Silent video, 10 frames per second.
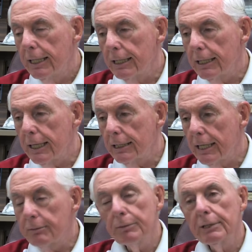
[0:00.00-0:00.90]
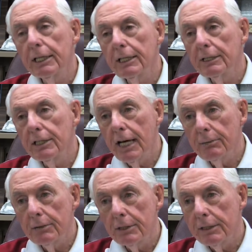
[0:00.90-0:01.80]
At that particular
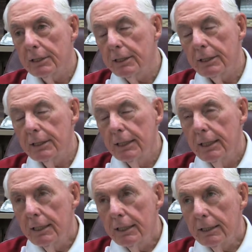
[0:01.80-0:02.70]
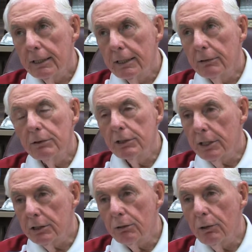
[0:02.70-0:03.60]
time, it was
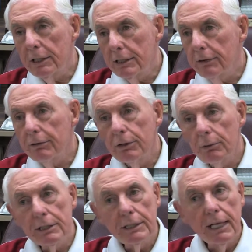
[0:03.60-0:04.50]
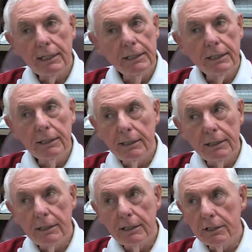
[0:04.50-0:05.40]
just quite different. It wasn't that
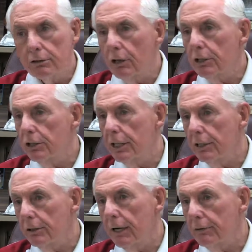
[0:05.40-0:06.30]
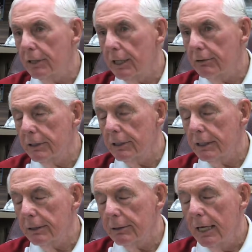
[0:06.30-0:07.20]
the structure that you have today
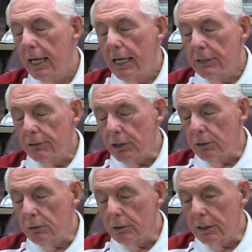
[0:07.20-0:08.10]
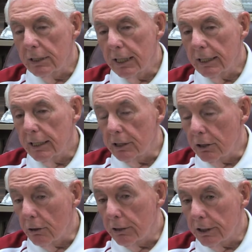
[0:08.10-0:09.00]
for schools and kids
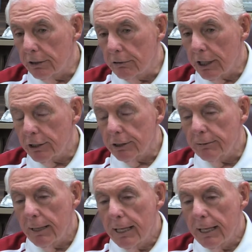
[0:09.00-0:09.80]
going in direction.